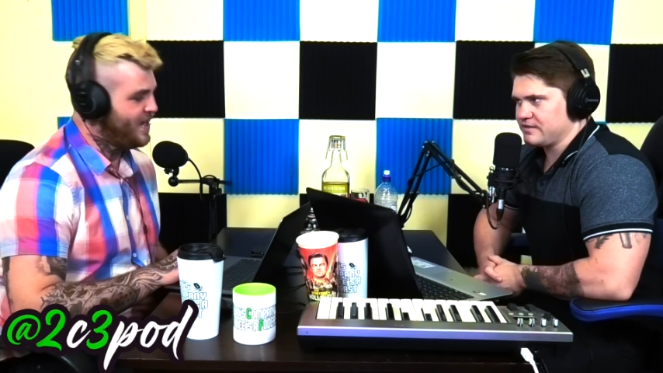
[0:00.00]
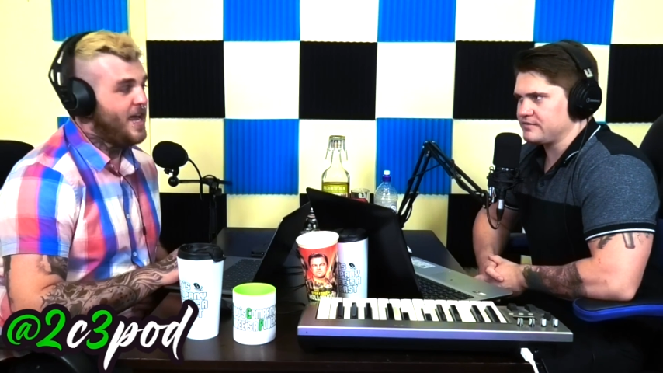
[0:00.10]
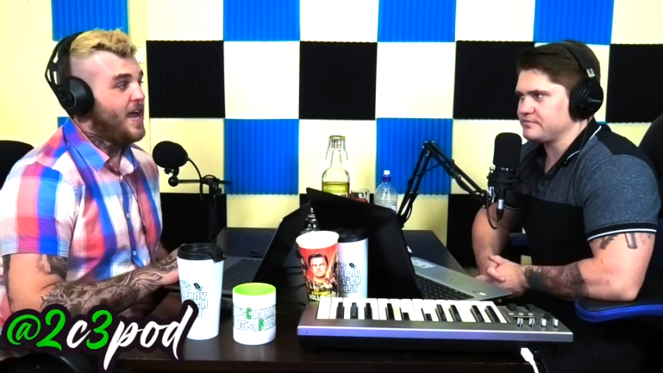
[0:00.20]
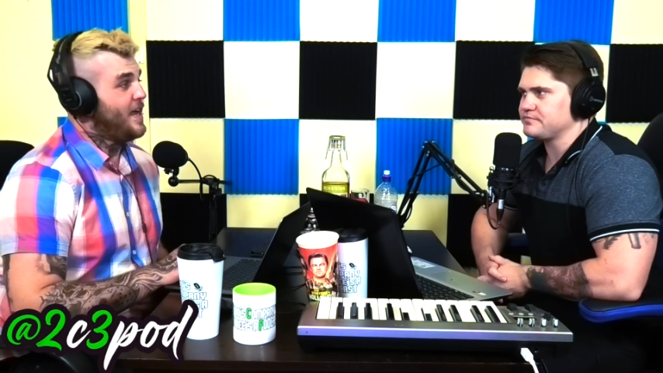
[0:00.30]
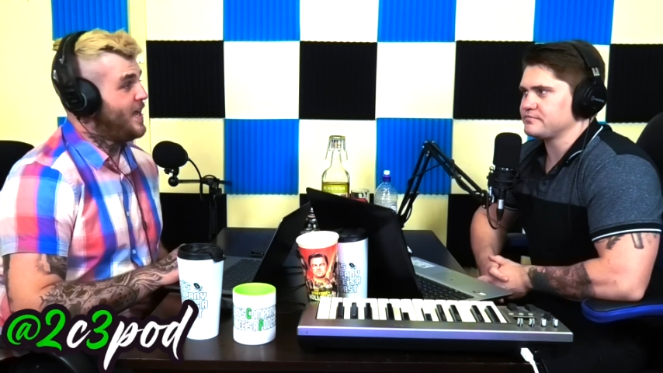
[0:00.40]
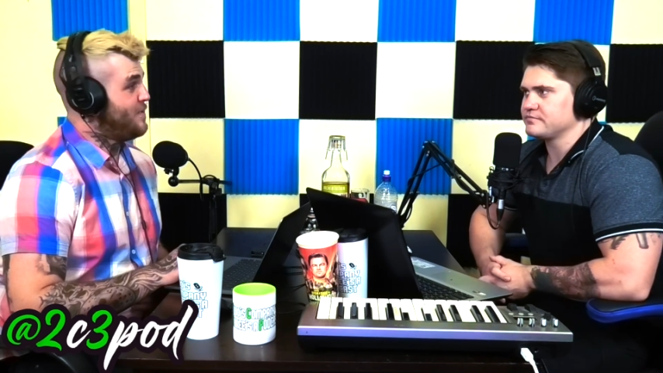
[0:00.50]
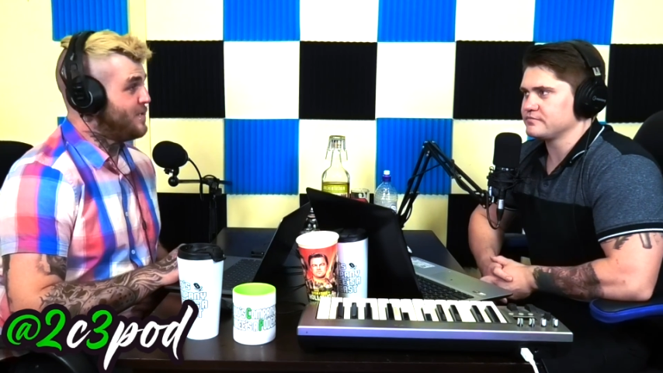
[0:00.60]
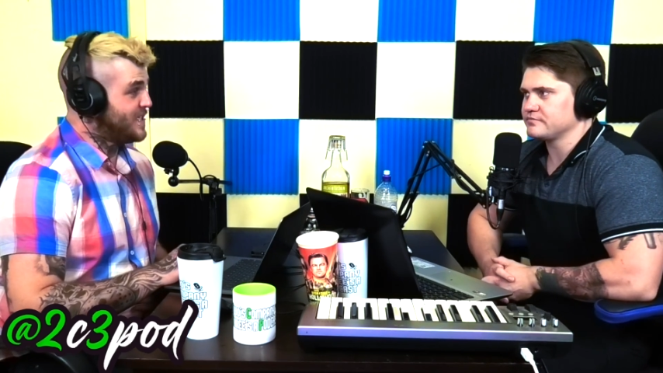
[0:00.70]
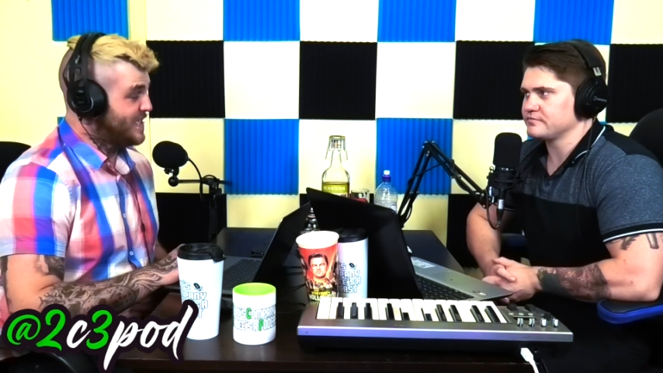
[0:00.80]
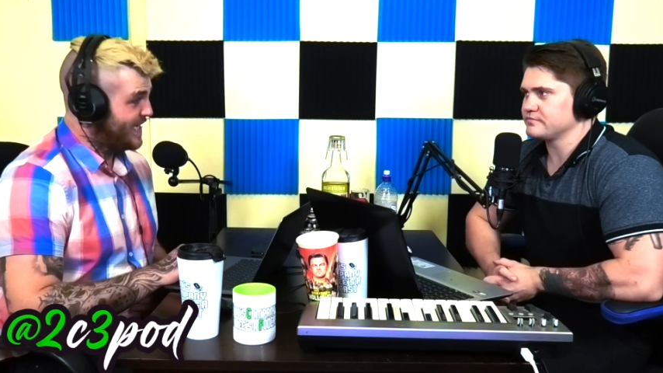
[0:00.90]
Speaker 1: Yes. A
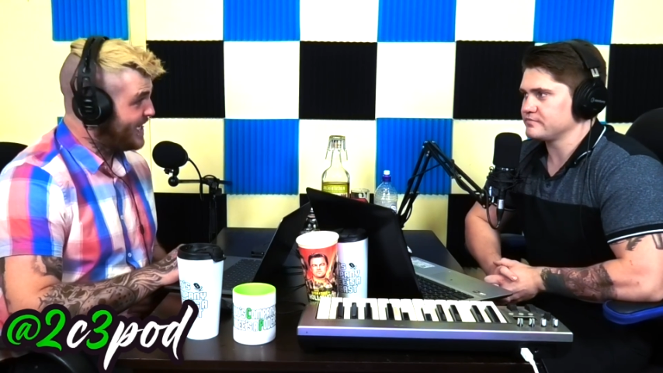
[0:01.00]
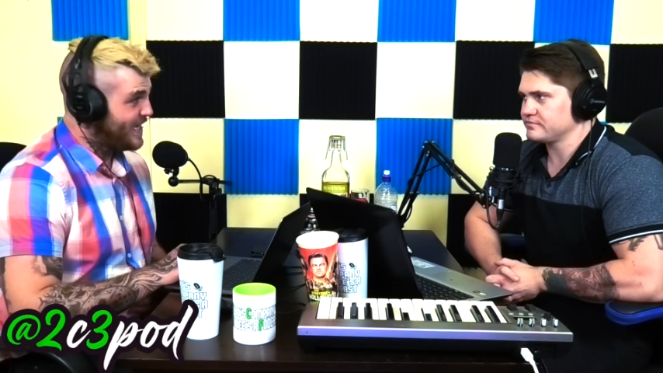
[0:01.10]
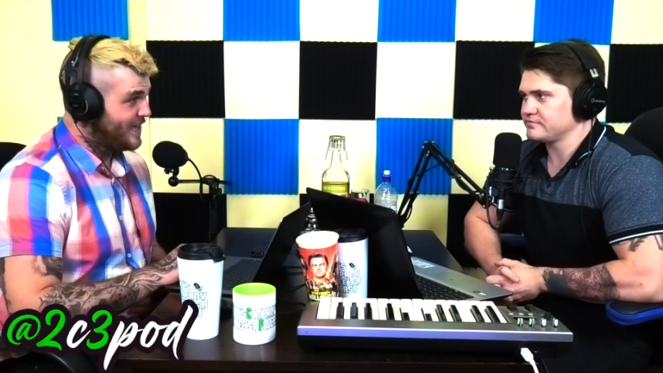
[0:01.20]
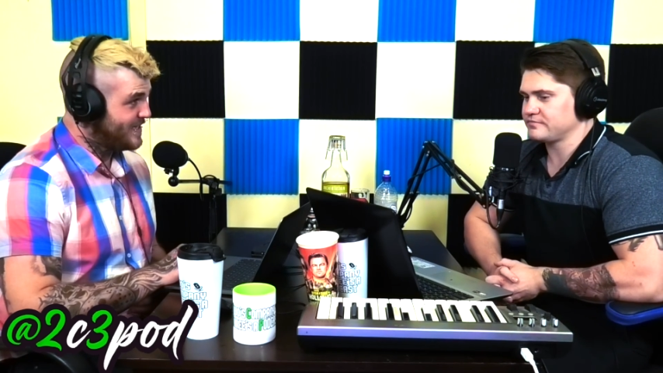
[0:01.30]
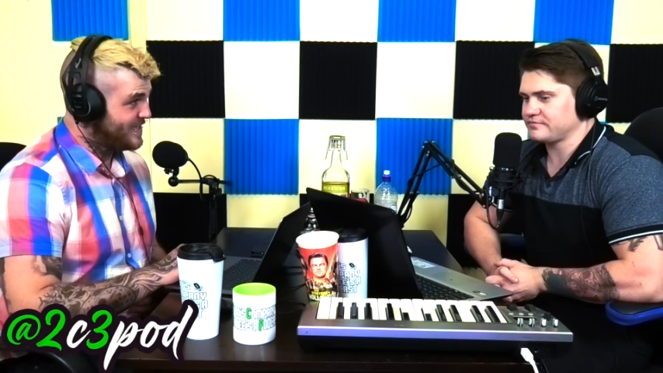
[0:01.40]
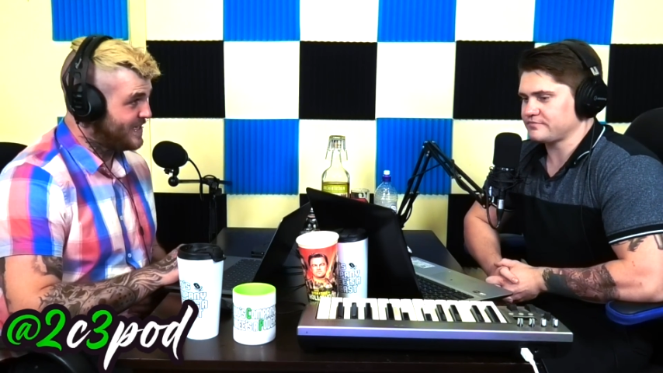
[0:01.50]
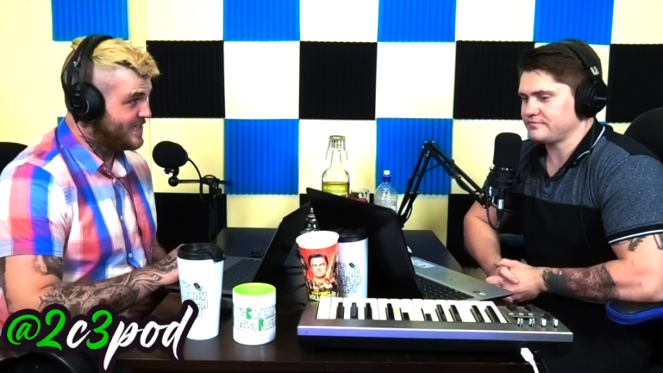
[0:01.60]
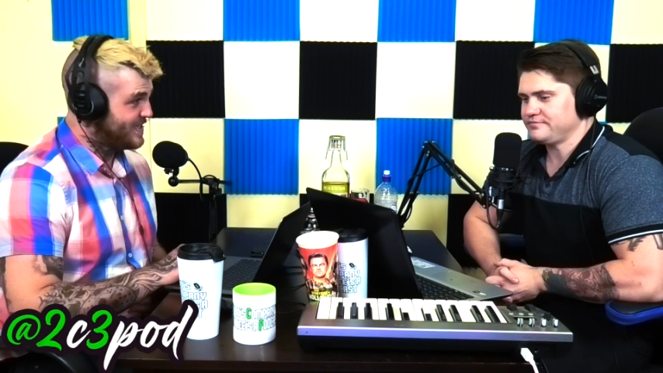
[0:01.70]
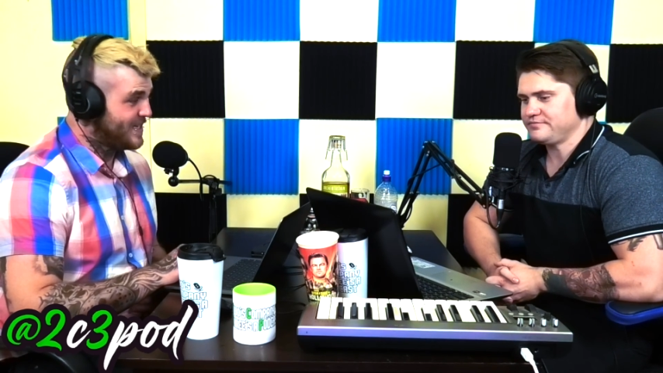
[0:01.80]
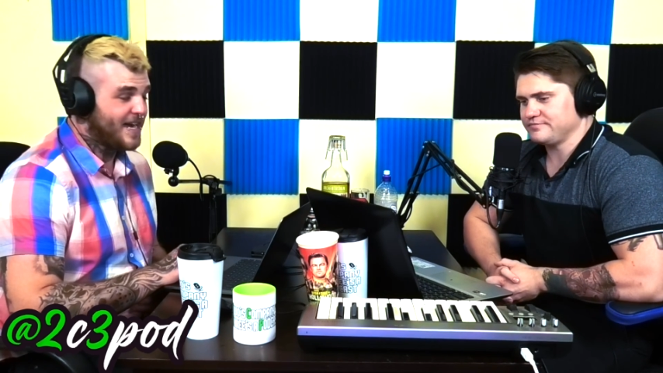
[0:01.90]
ridiculously
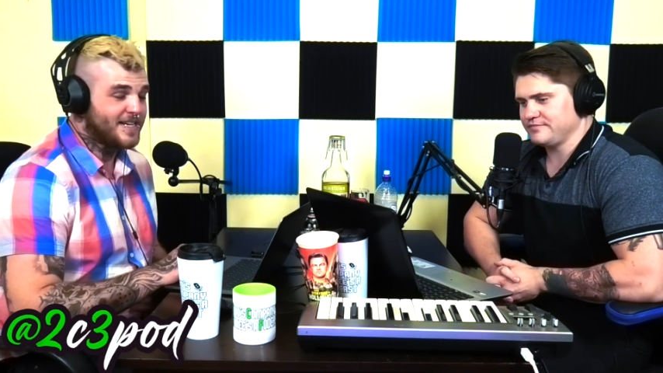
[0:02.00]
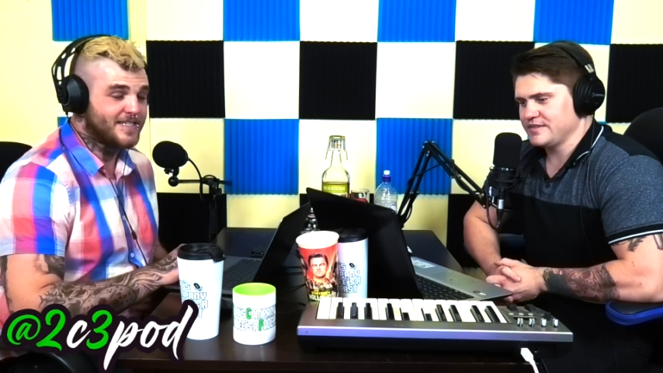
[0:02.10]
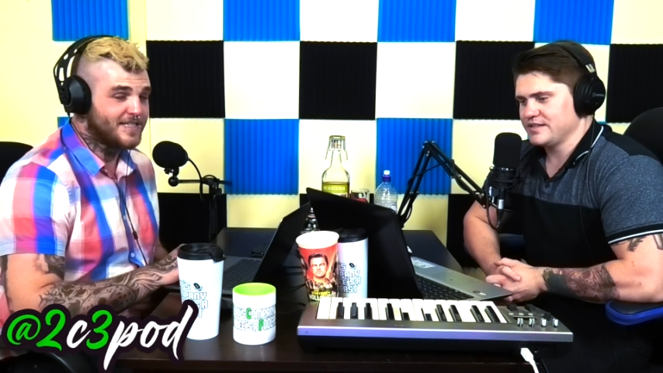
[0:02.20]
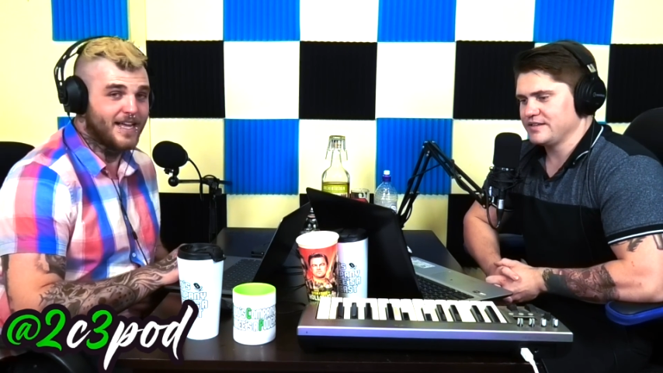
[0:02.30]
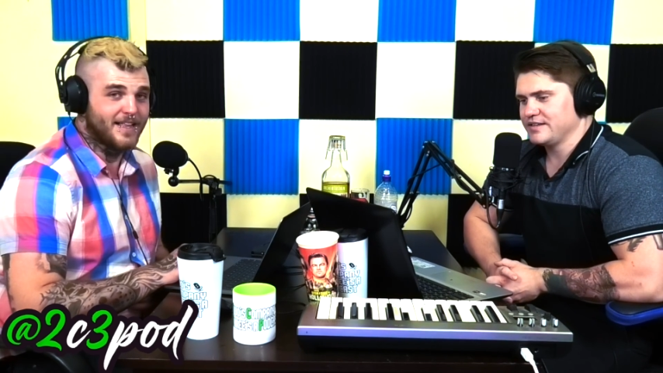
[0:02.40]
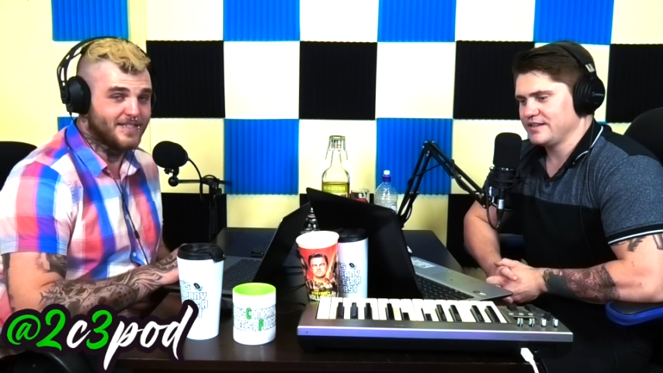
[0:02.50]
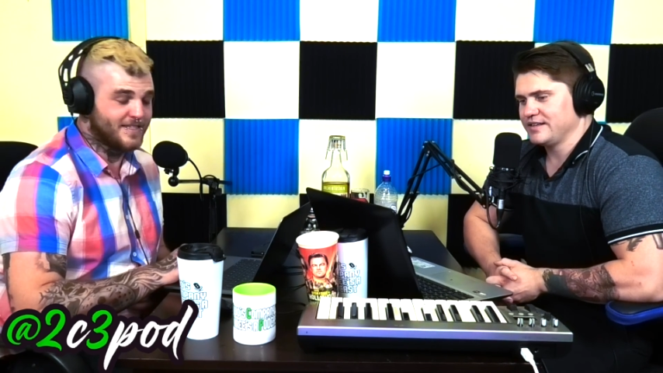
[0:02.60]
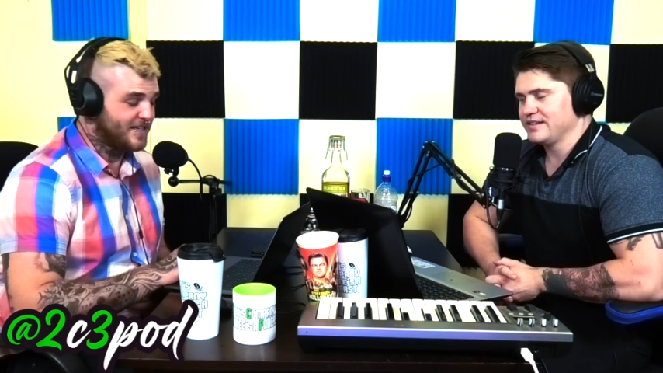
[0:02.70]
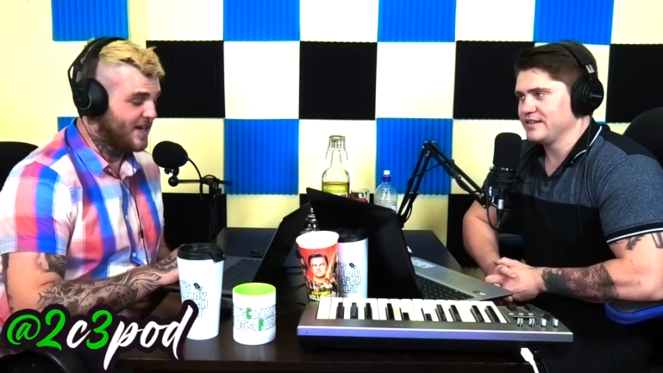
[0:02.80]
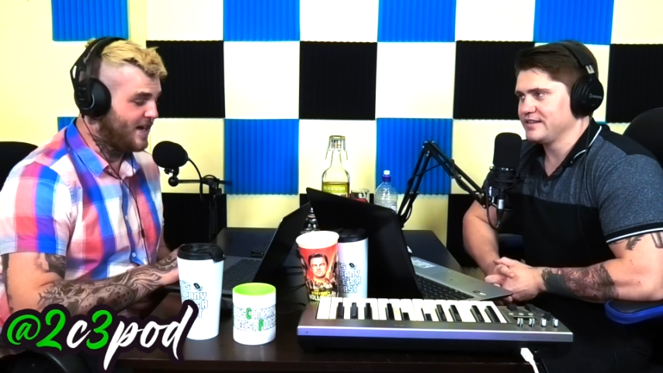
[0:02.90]
stacked, talented